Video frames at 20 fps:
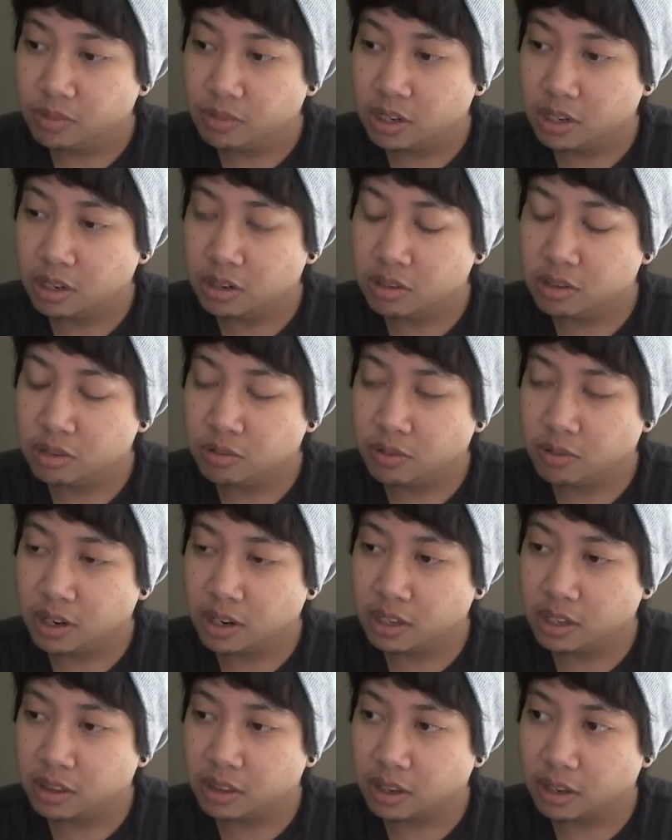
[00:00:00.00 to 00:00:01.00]
didn't do
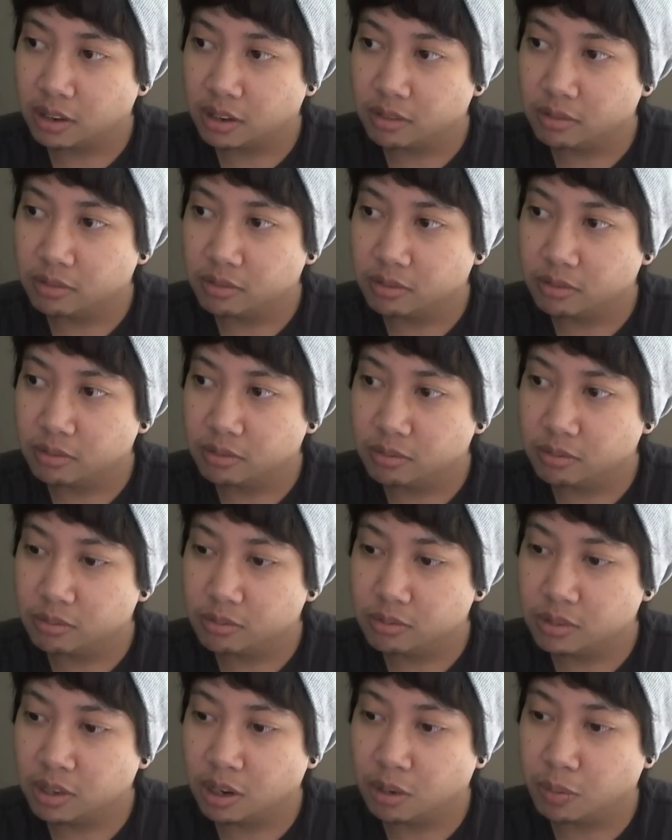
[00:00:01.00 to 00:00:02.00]
anything,
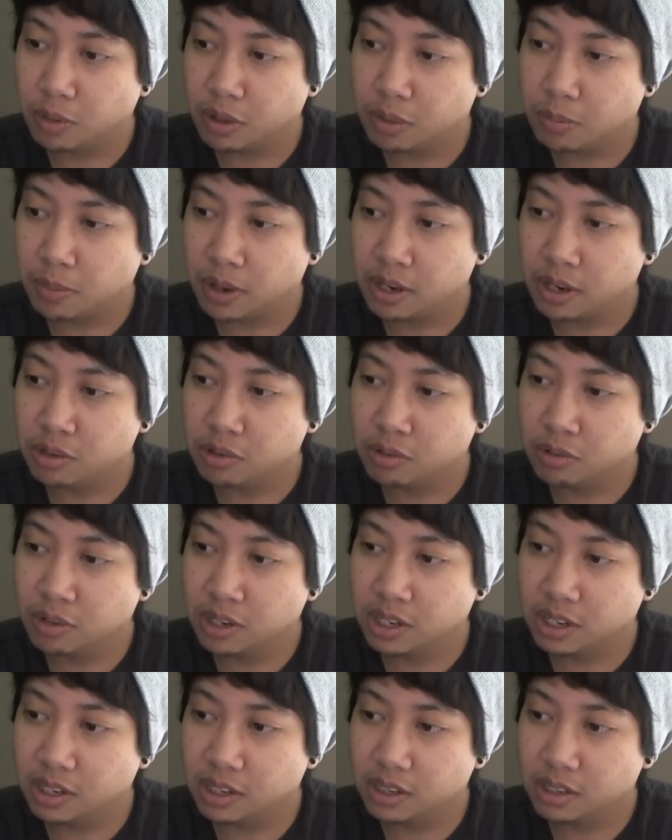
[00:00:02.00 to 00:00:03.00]
with my
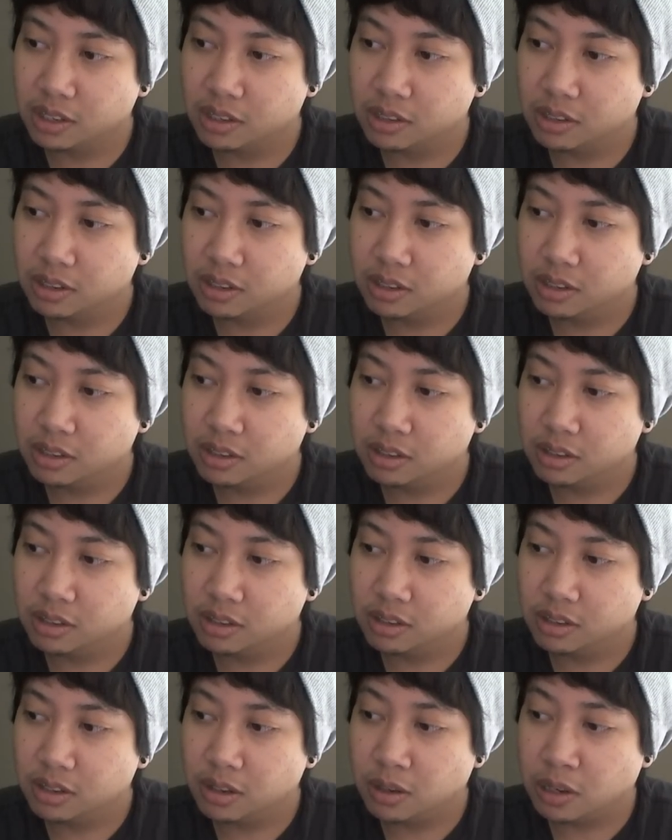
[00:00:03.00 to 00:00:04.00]
degree.
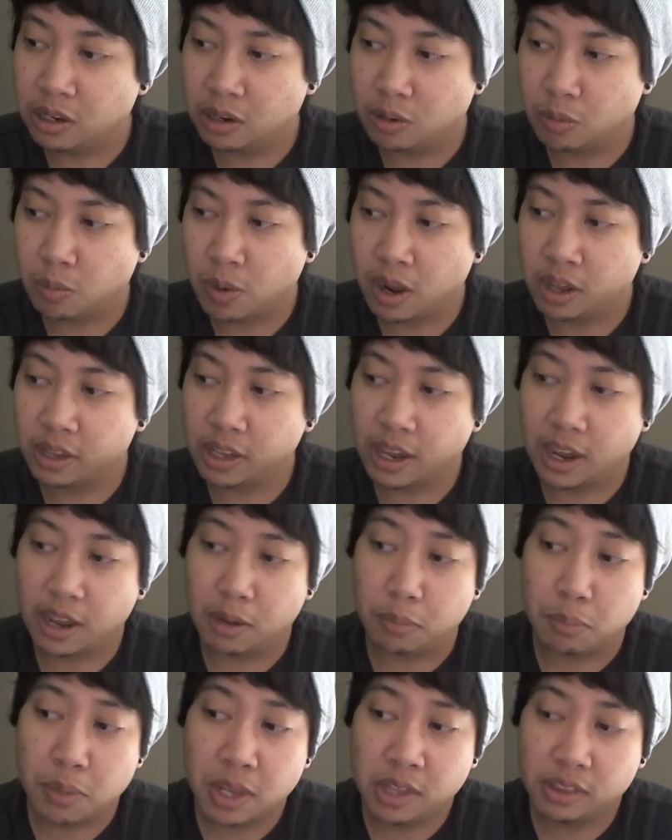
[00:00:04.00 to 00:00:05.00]
While I
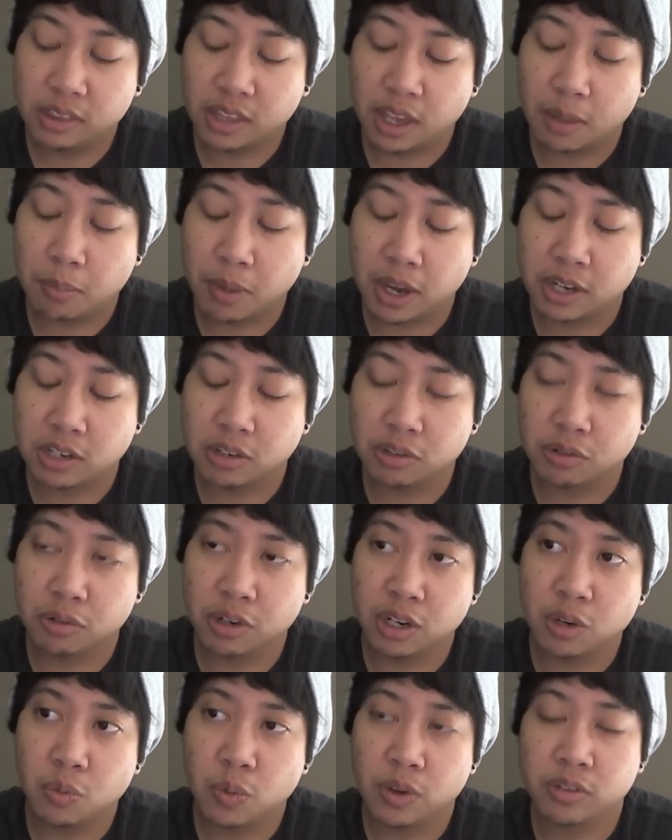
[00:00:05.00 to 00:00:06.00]
admit that my
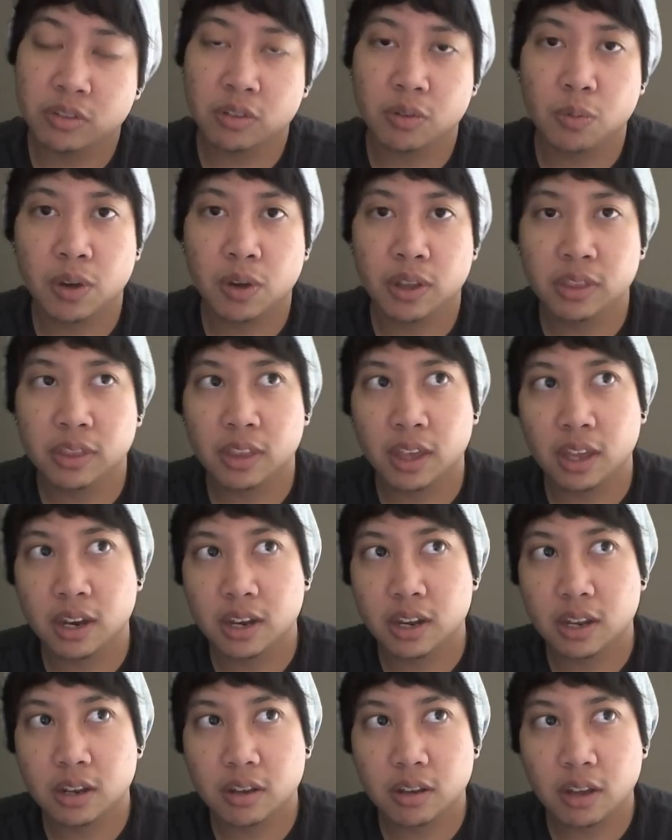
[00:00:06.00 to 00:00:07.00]
degree wasn't one
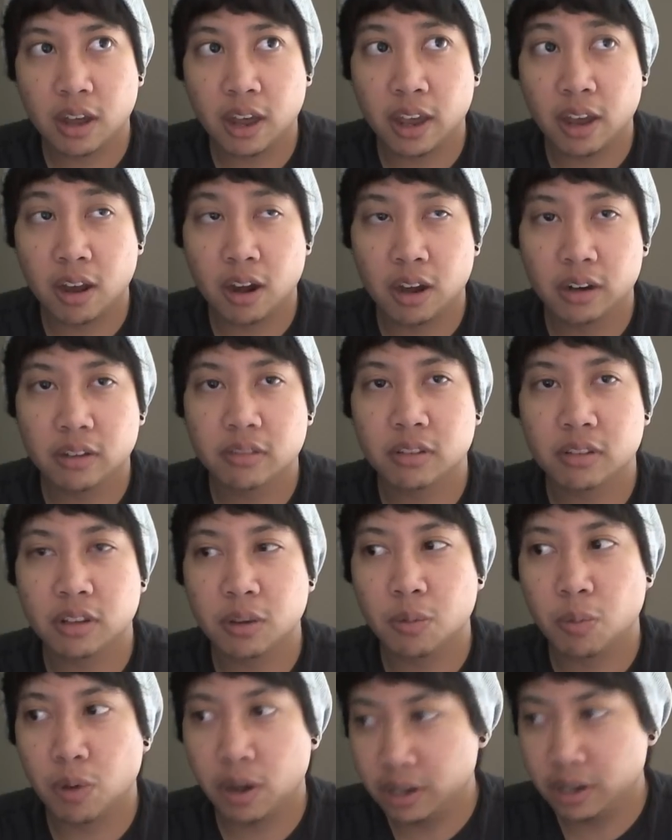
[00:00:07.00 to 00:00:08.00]
that I honestly
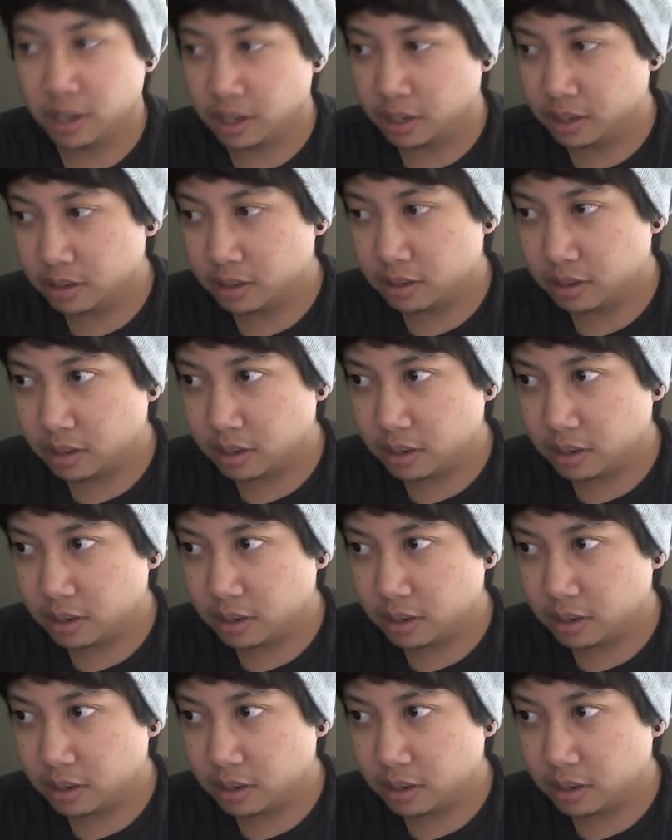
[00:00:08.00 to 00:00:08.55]
wanted,